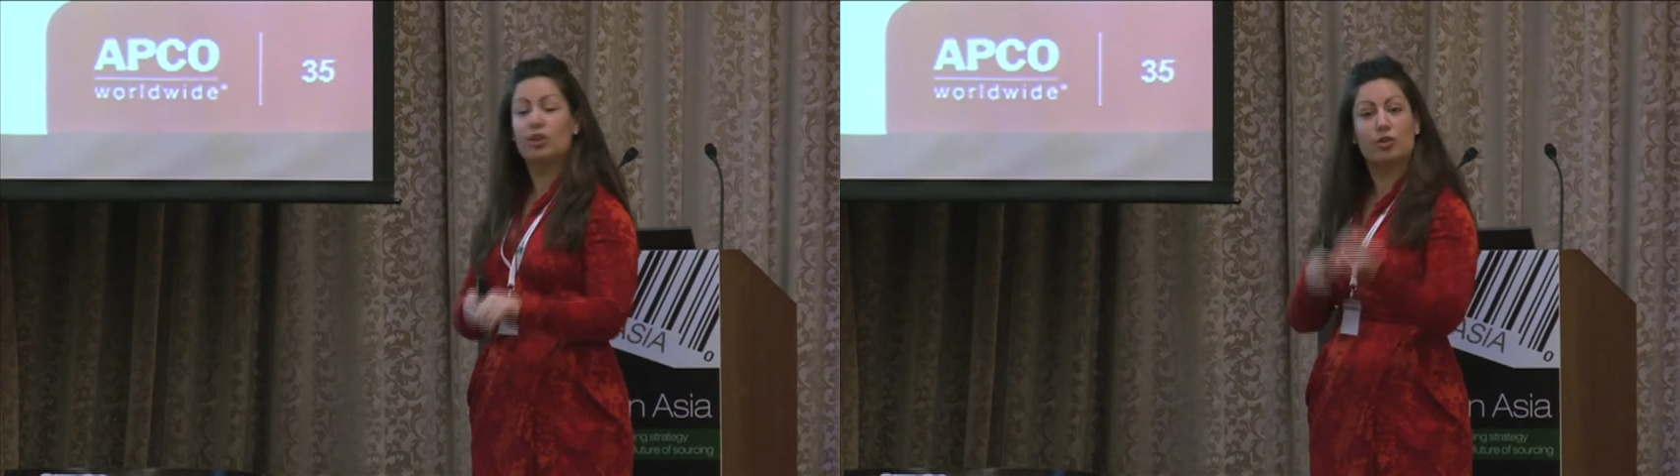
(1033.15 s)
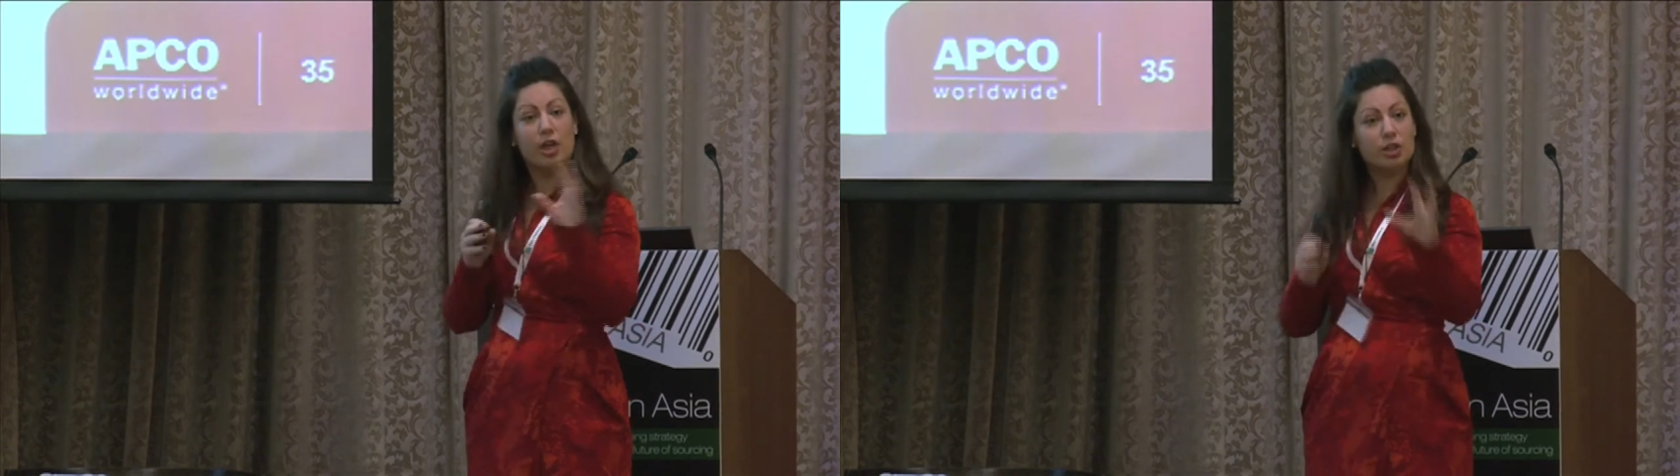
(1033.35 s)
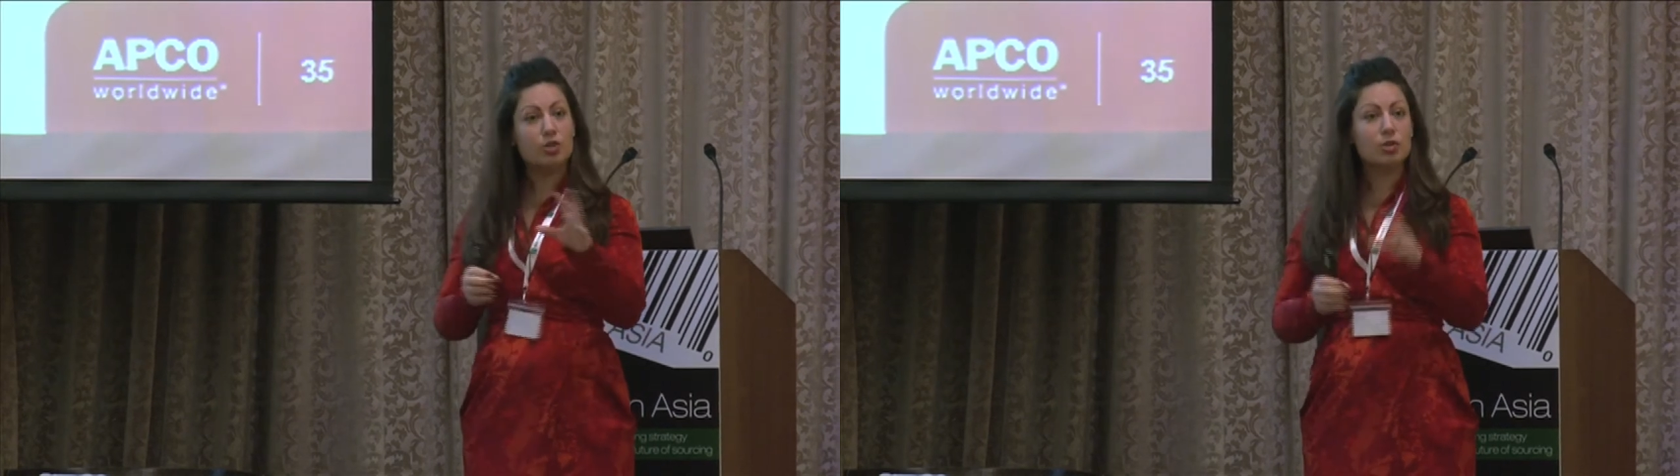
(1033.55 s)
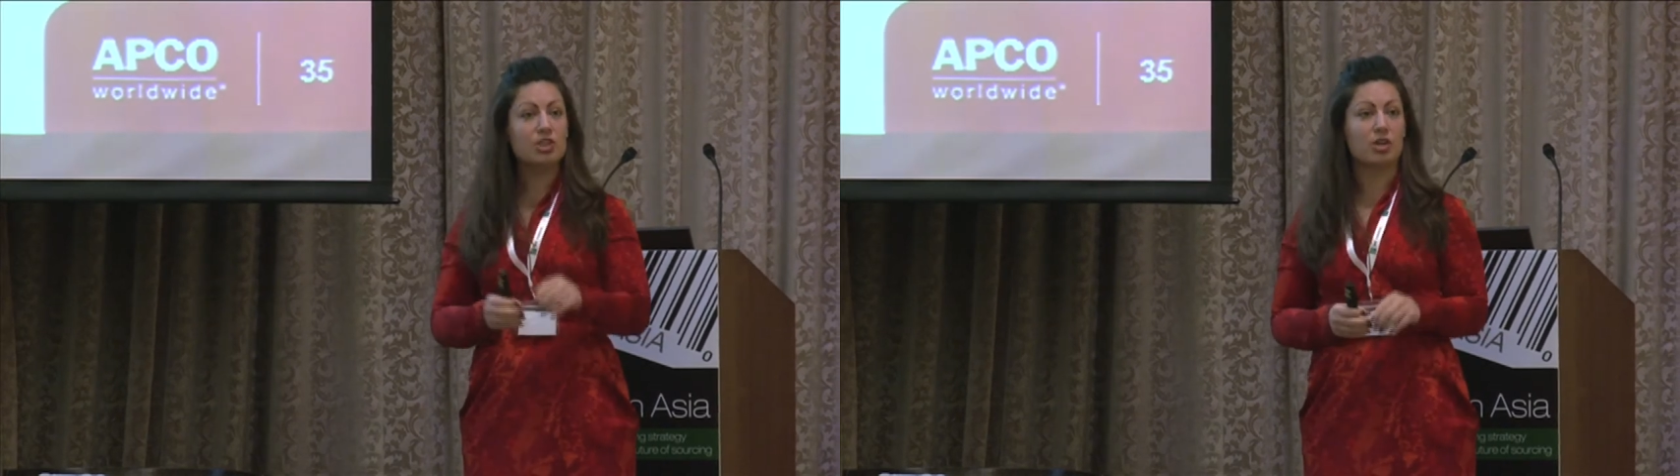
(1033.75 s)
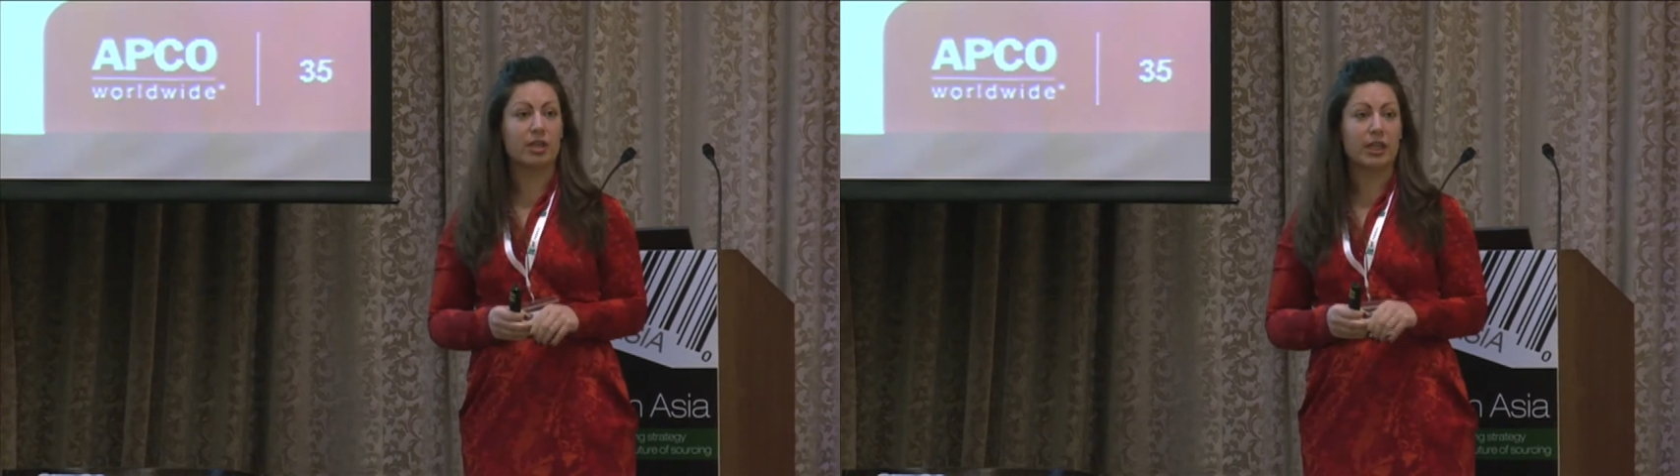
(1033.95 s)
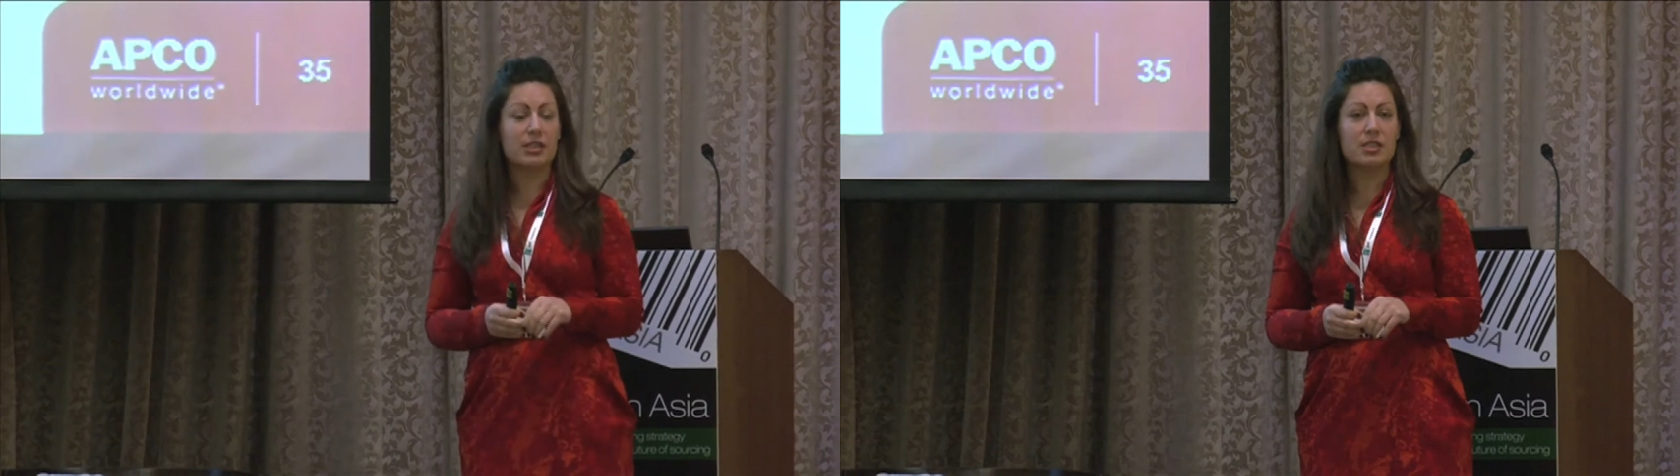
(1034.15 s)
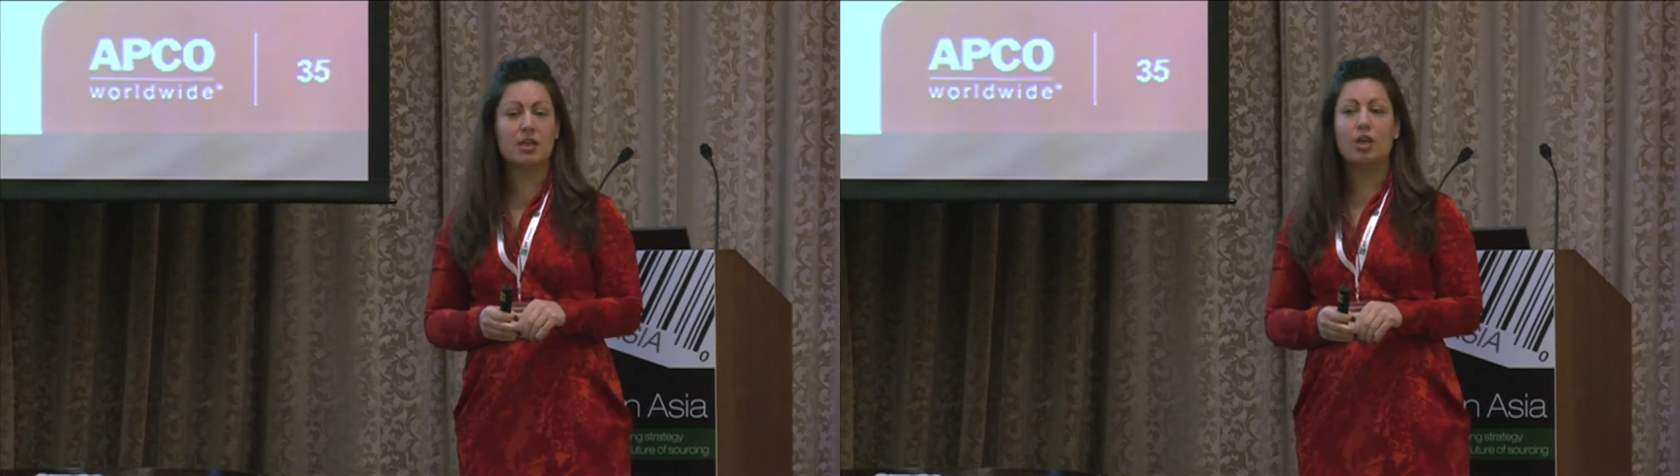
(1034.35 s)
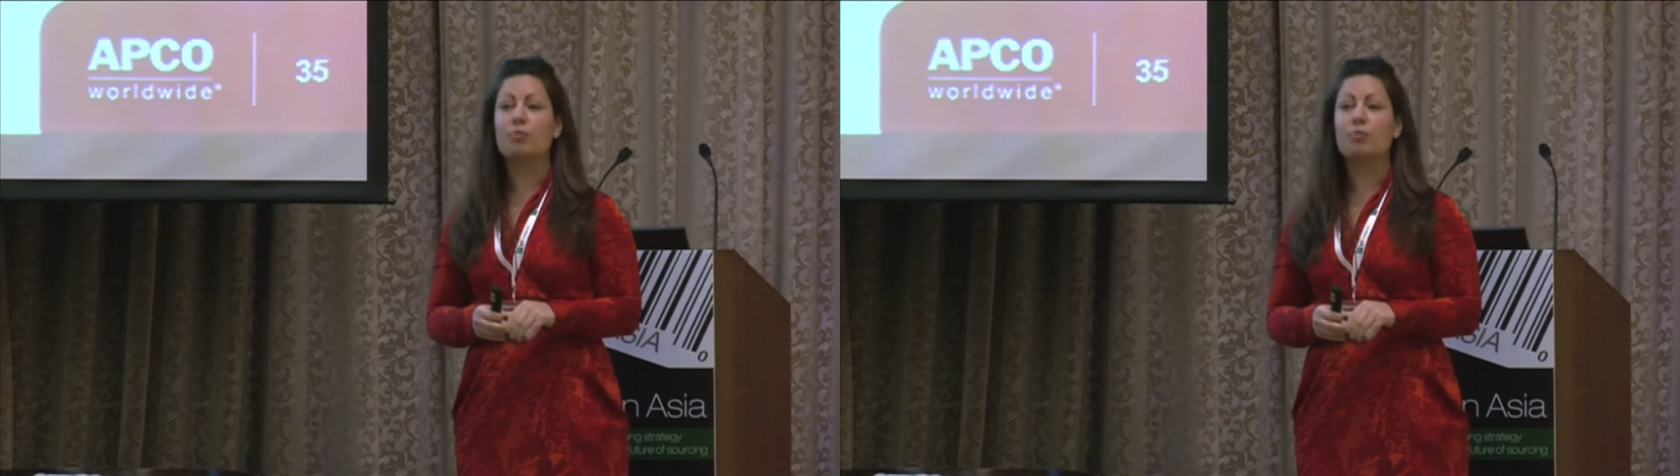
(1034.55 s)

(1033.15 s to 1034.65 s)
They're not the only targets,